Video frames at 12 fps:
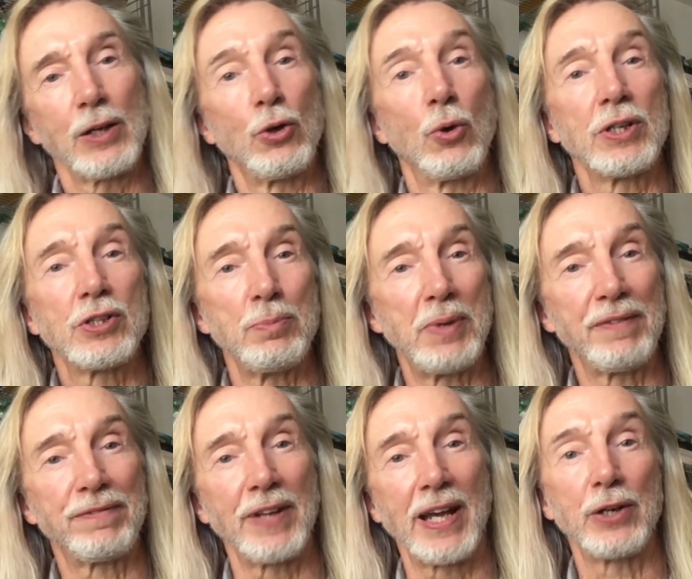going to B
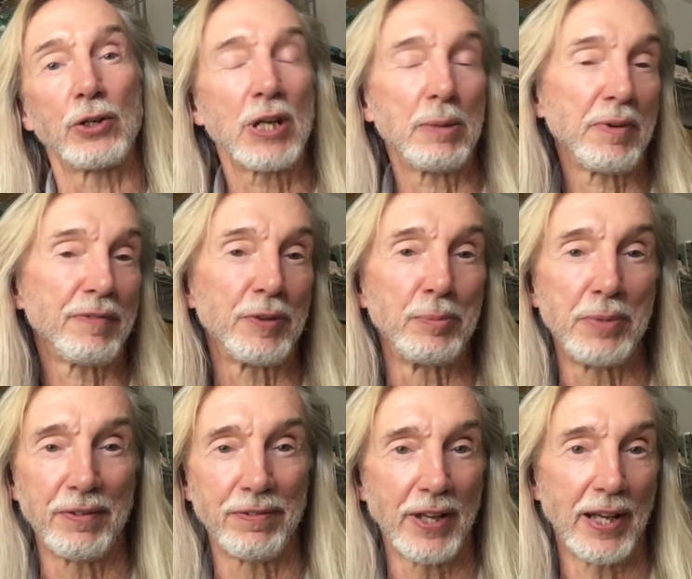flat or coming from B
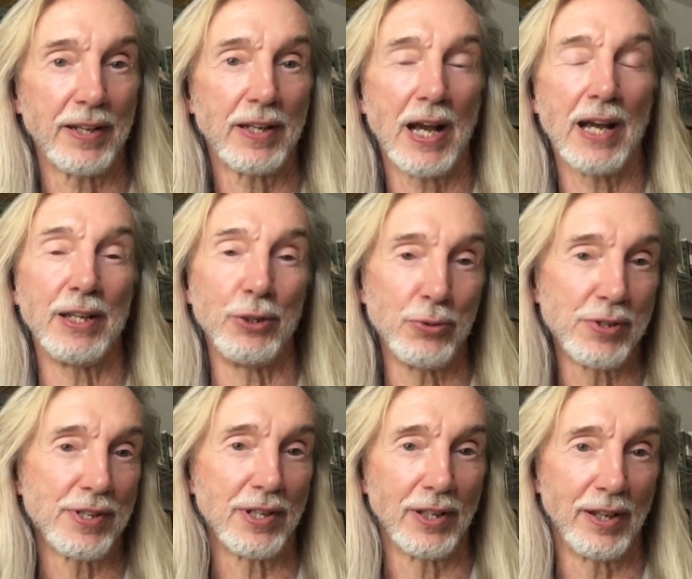flat, I
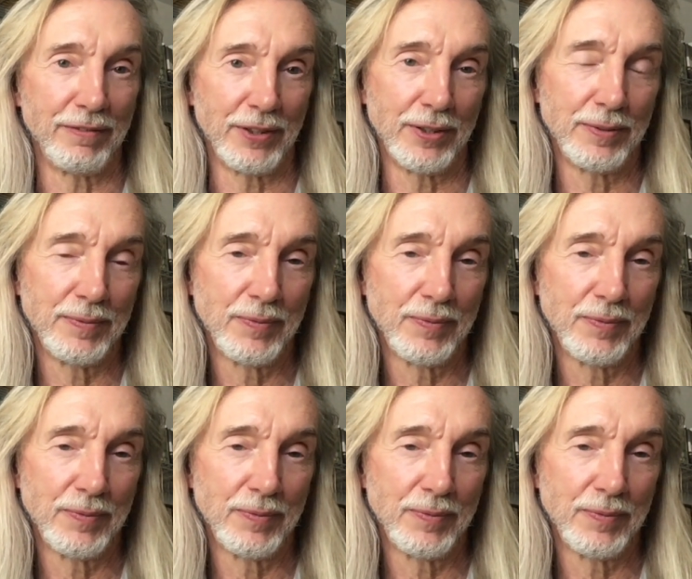use the lever.